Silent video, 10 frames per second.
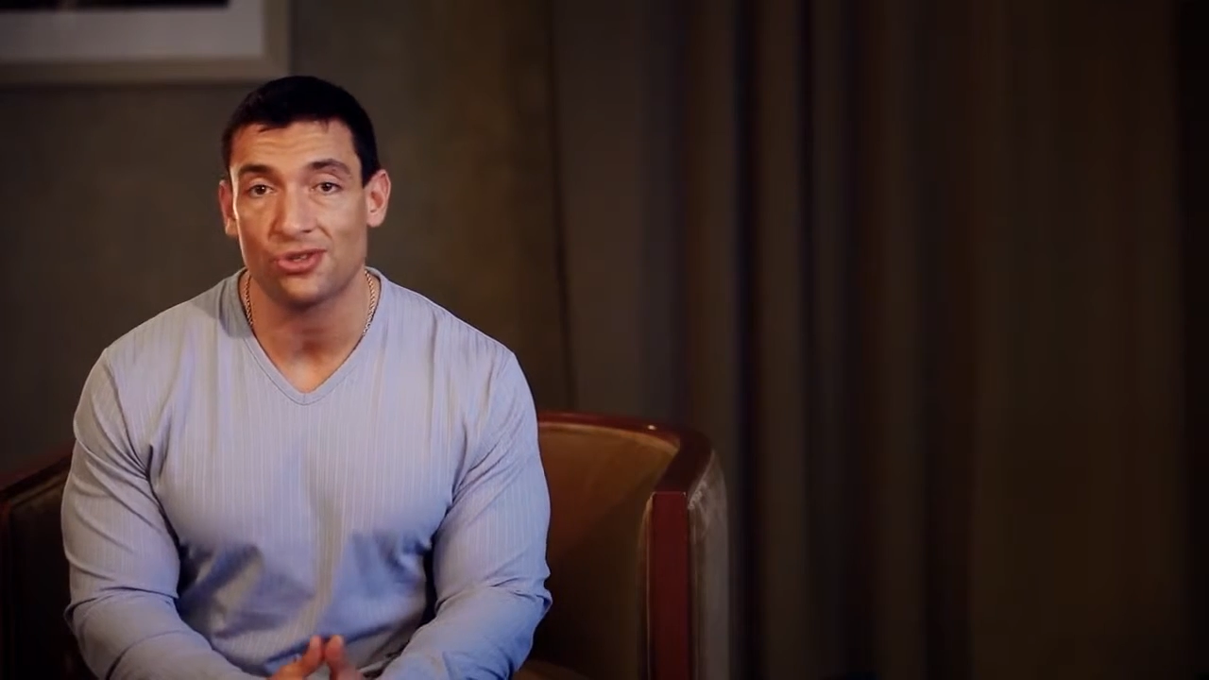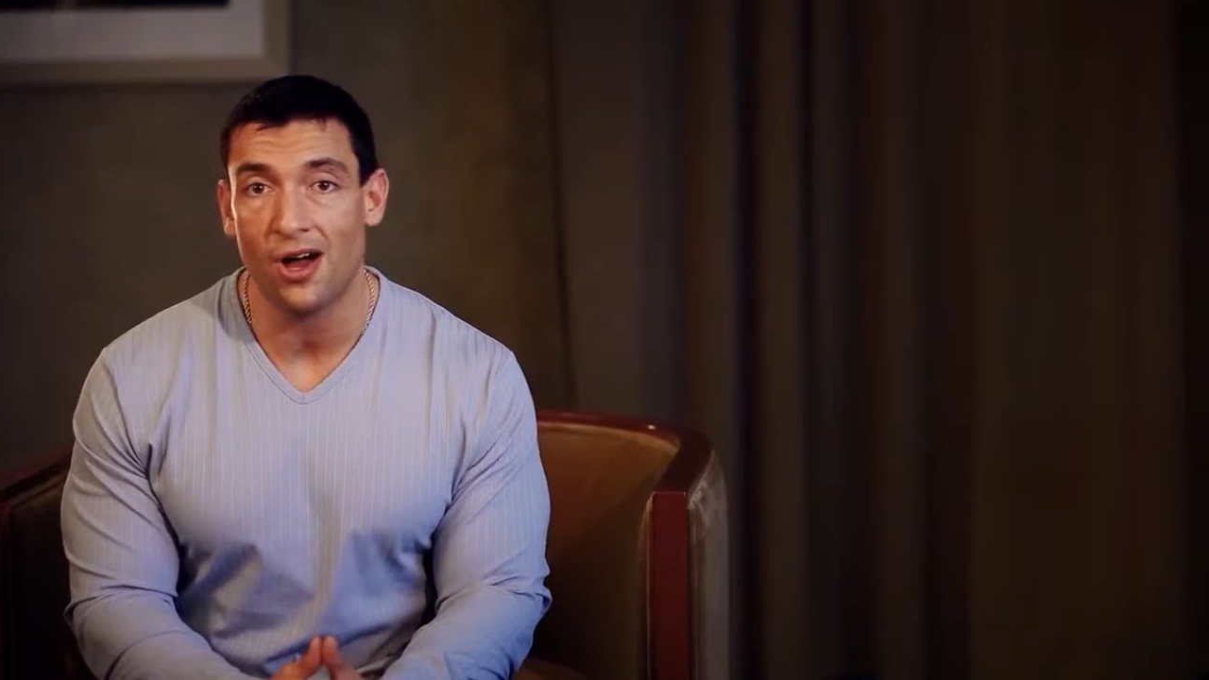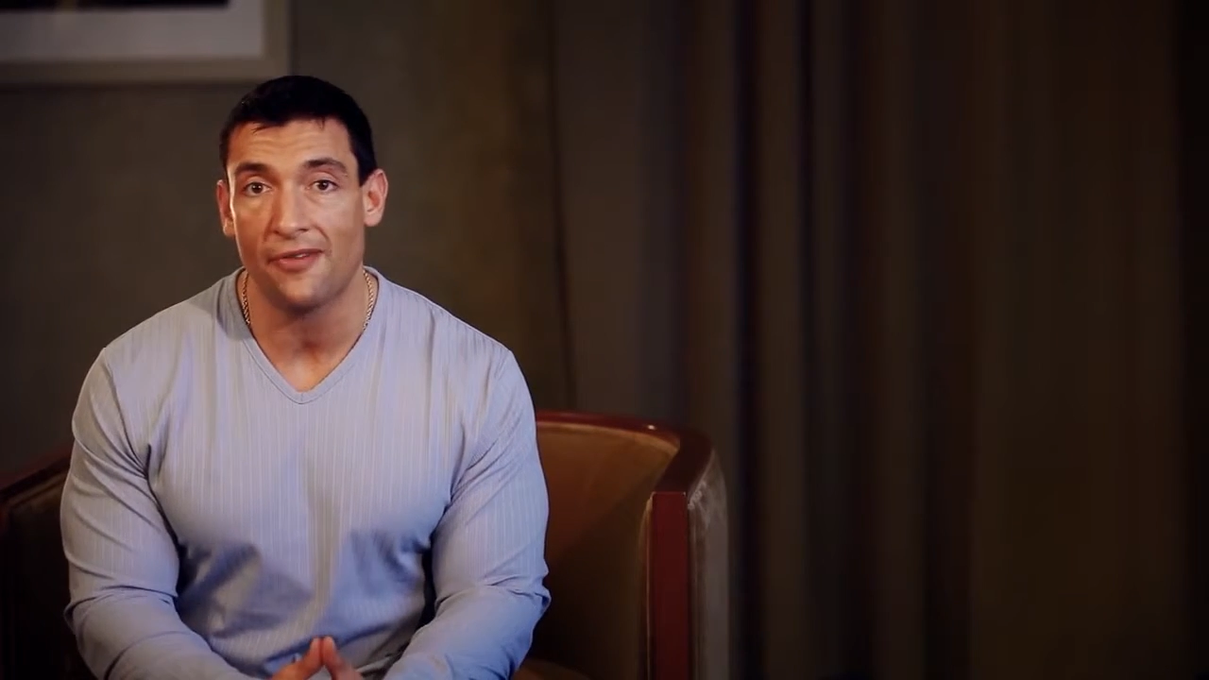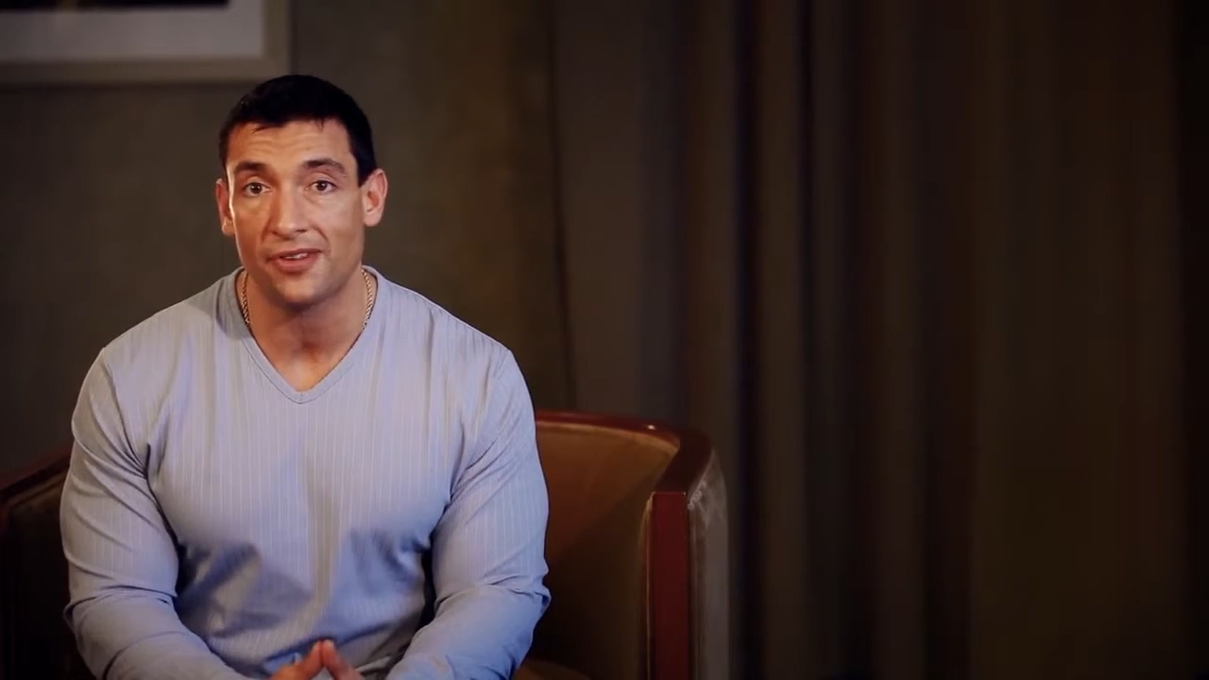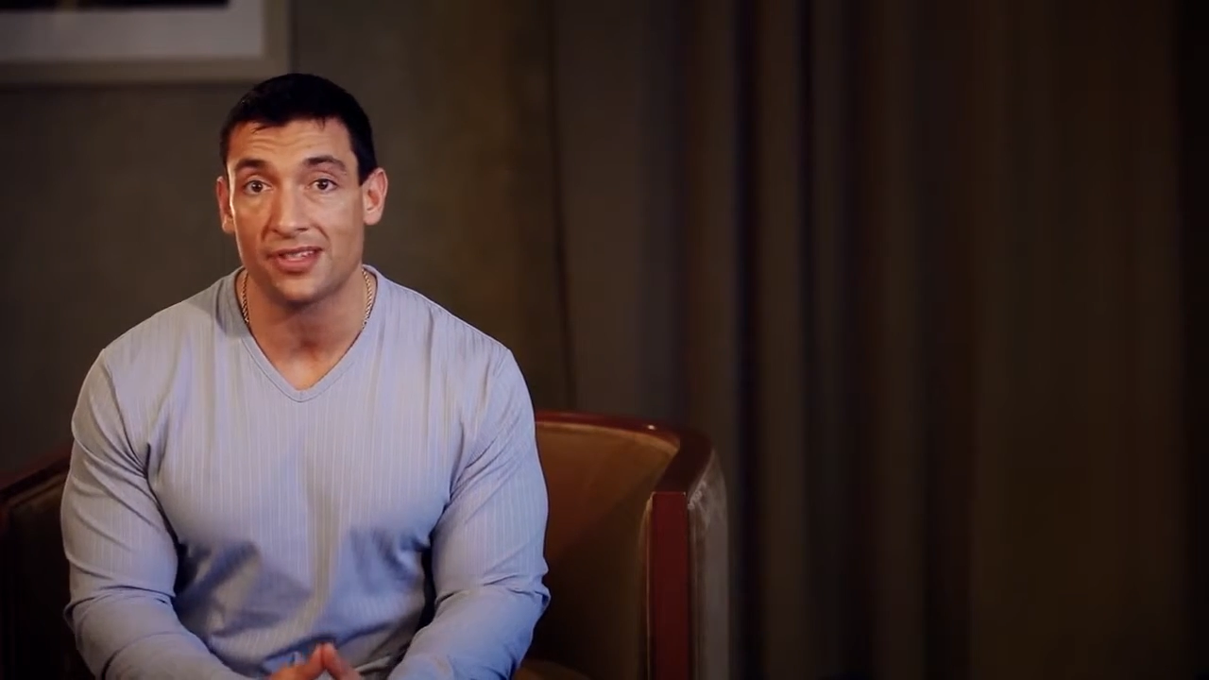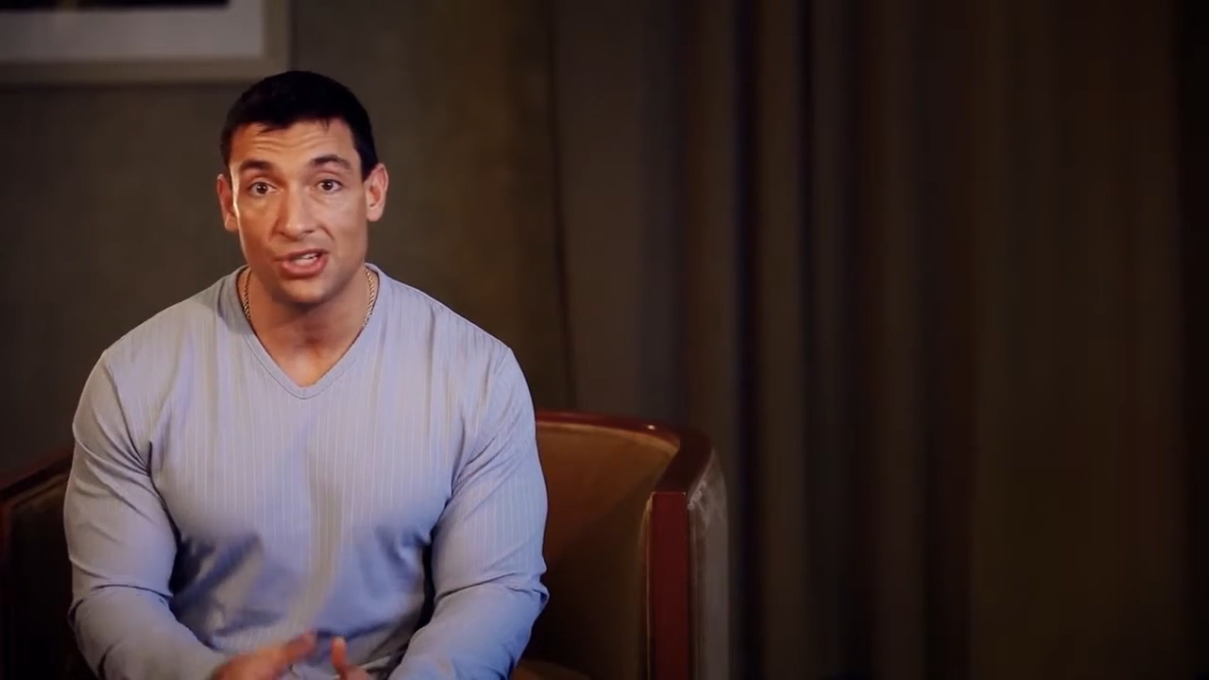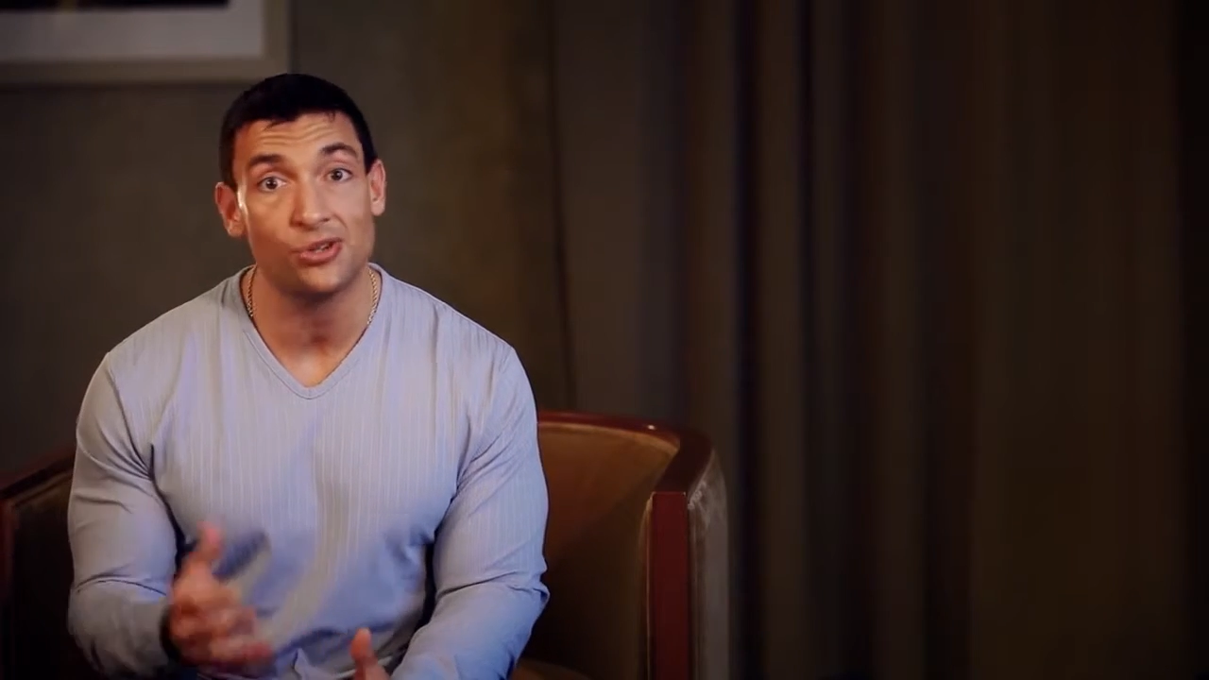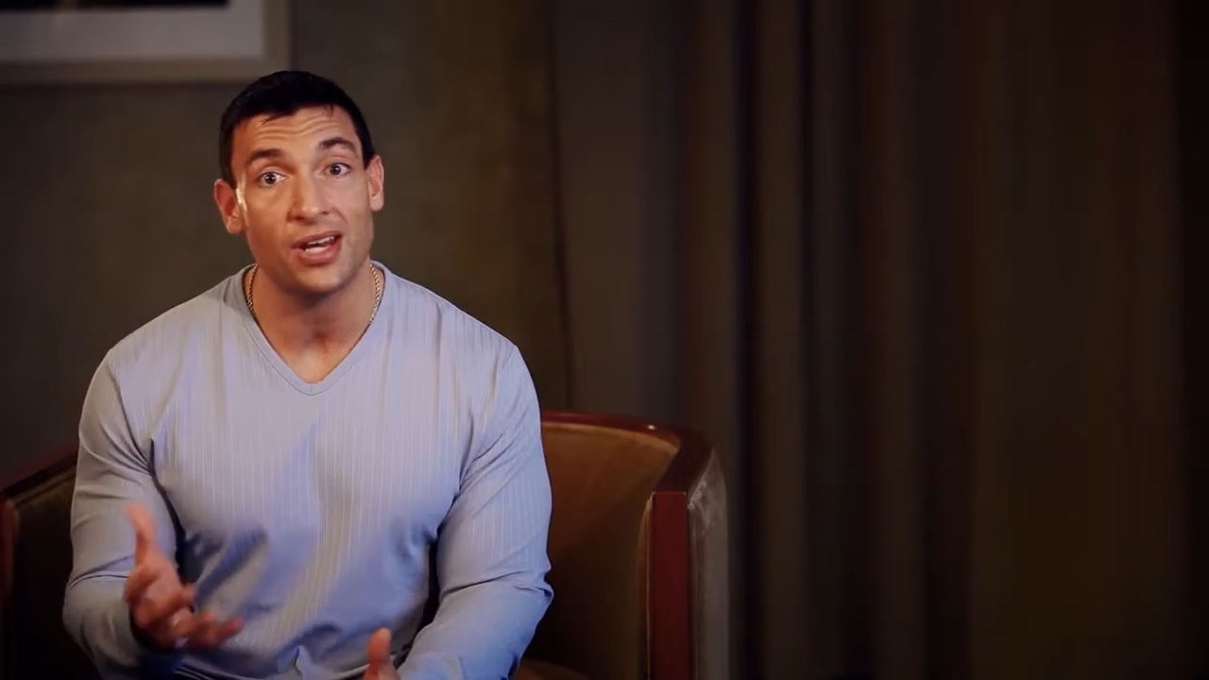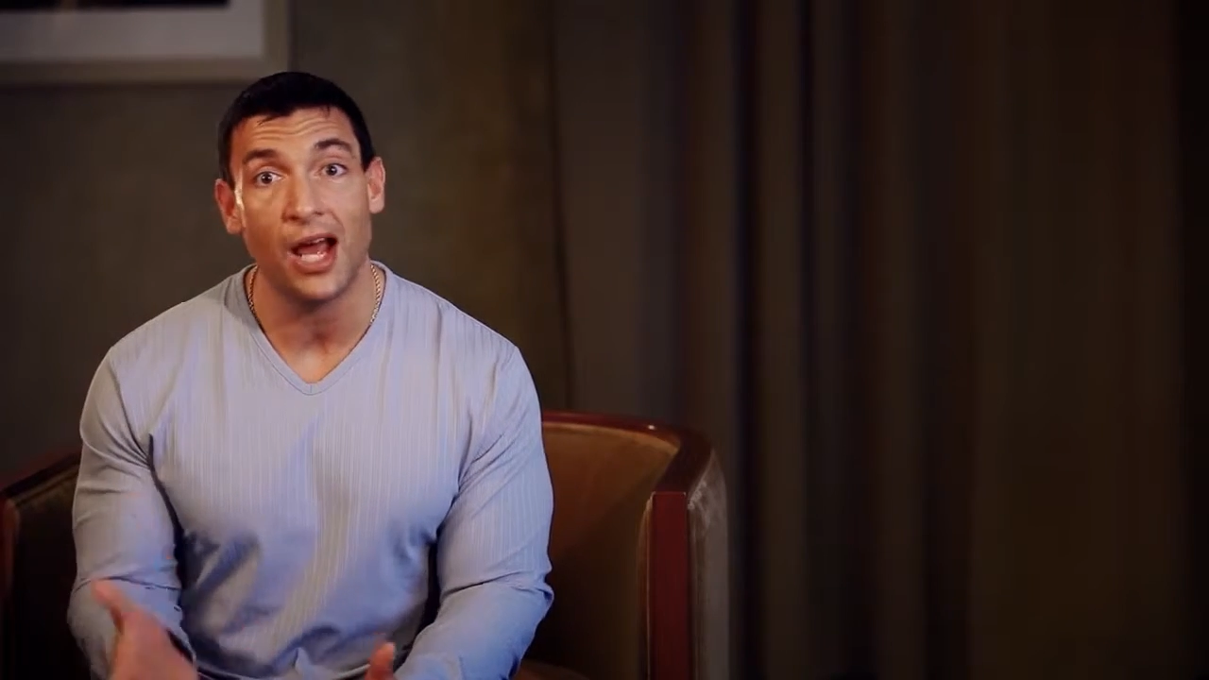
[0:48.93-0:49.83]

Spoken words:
office that you could